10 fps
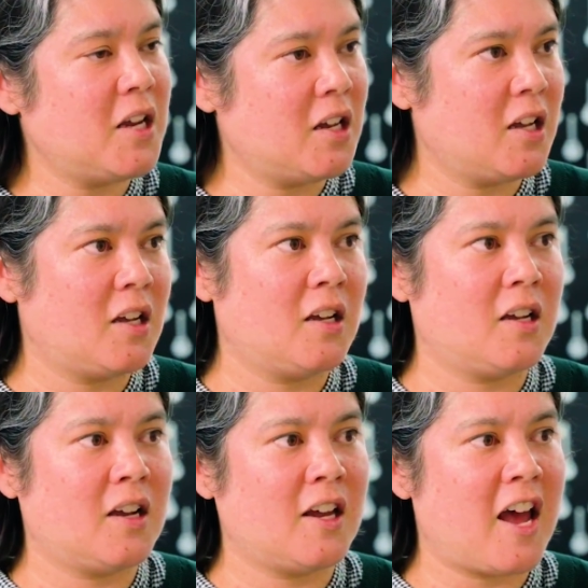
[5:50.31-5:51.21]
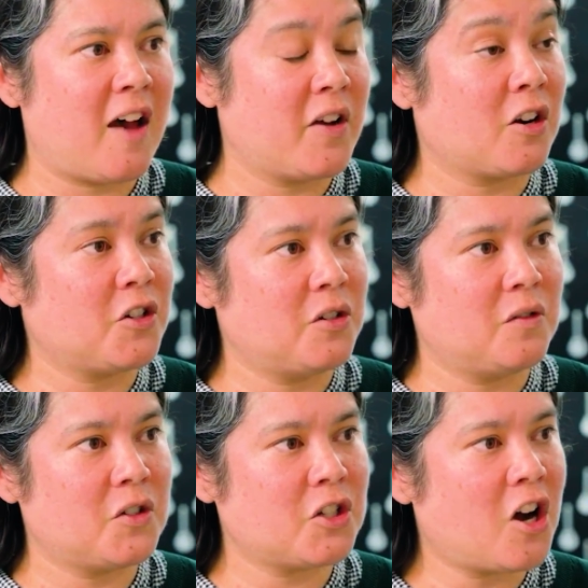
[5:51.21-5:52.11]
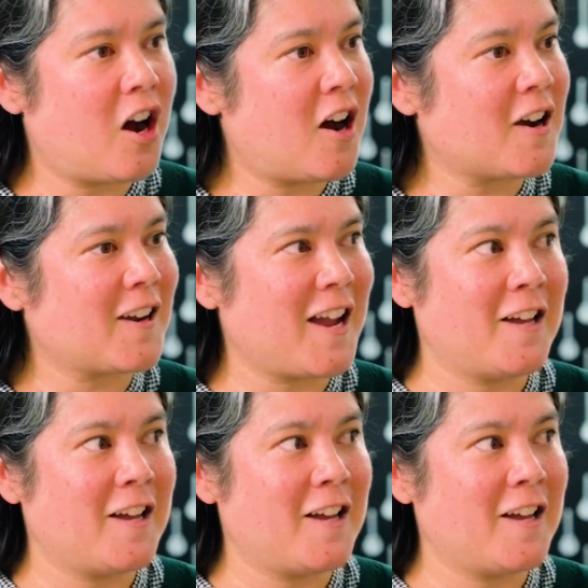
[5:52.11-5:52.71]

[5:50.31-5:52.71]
meeting and having our students talk